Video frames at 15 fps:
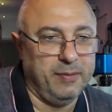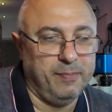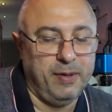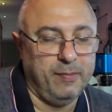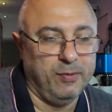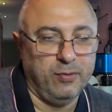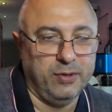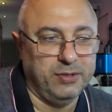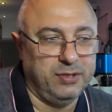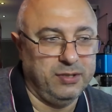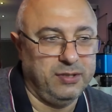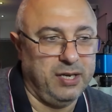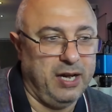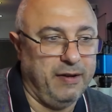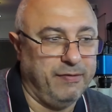the people
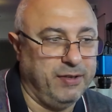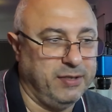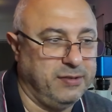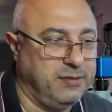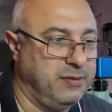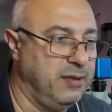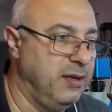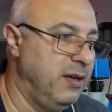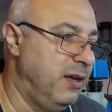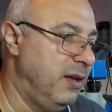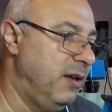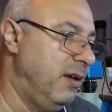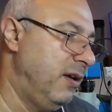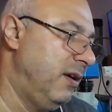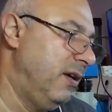wanted to have this,
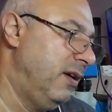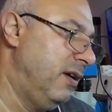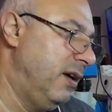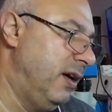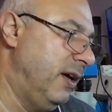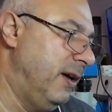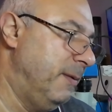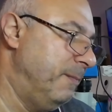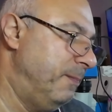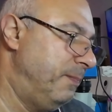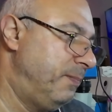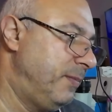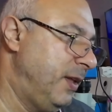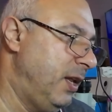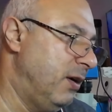
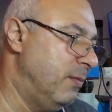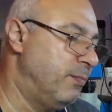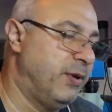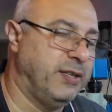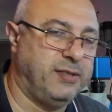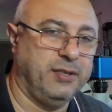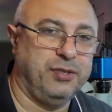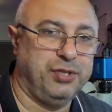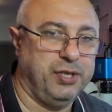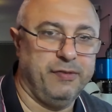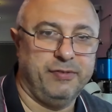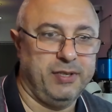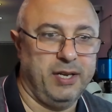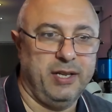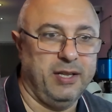pressing
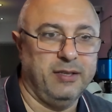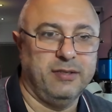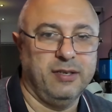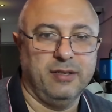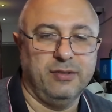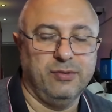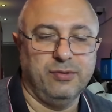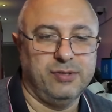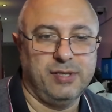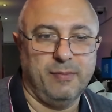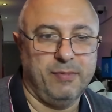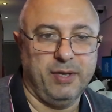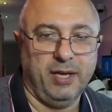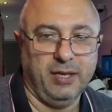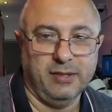shift and enter, do
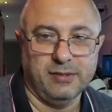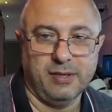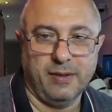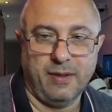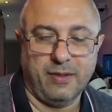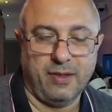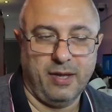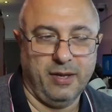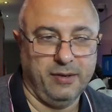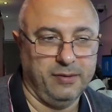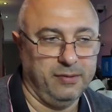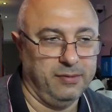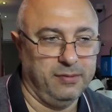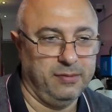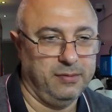something else other
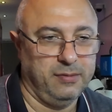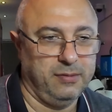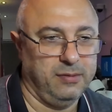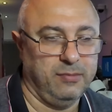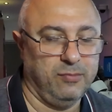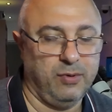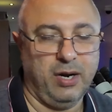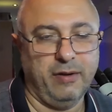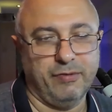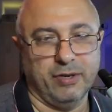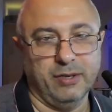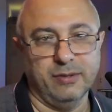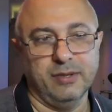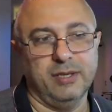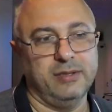than
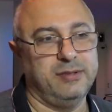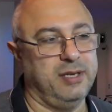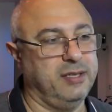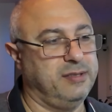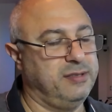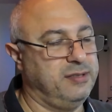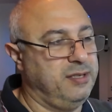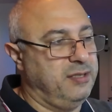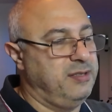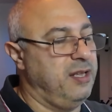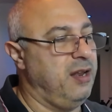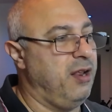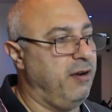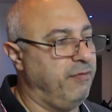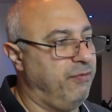whatever. It's a
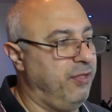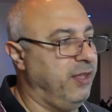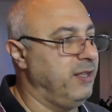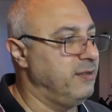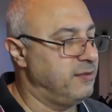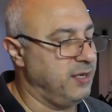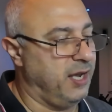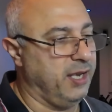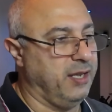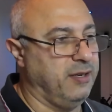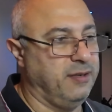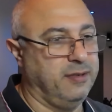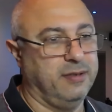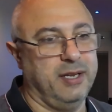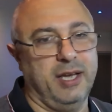lot of things I
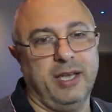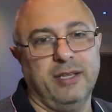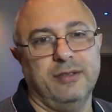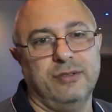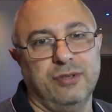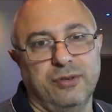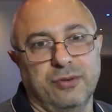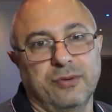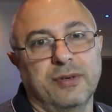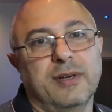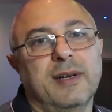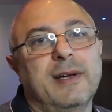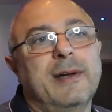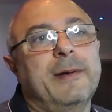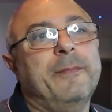can do.
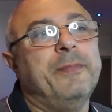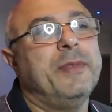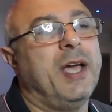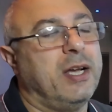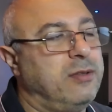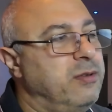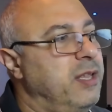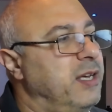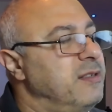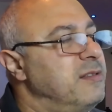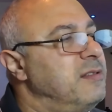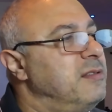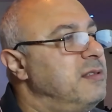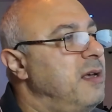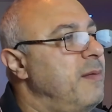I can do that,
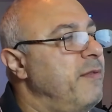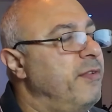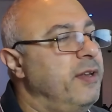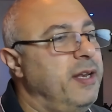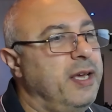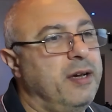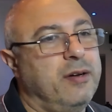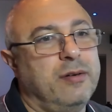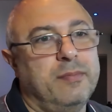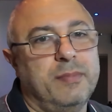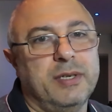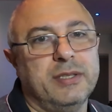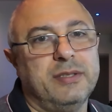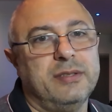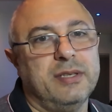some of it now,
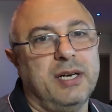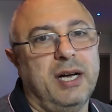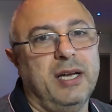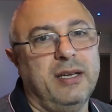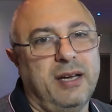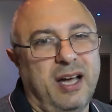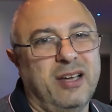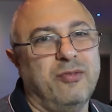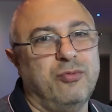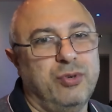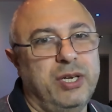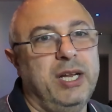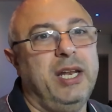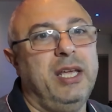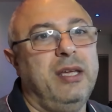but I
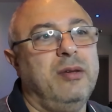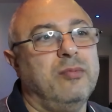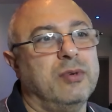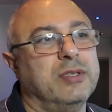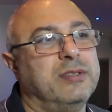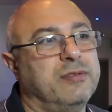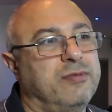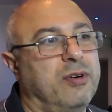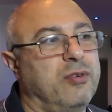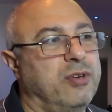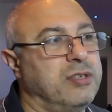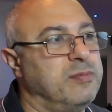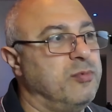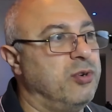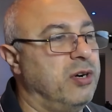really want to
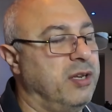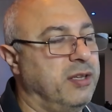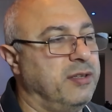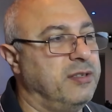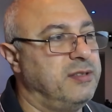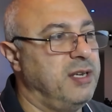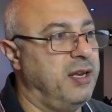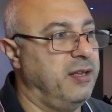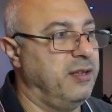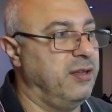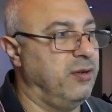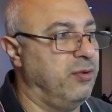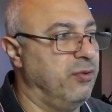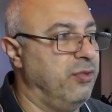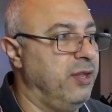focus more on understanding
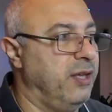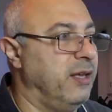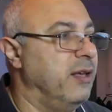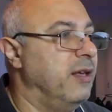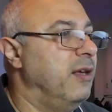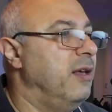the whole thing.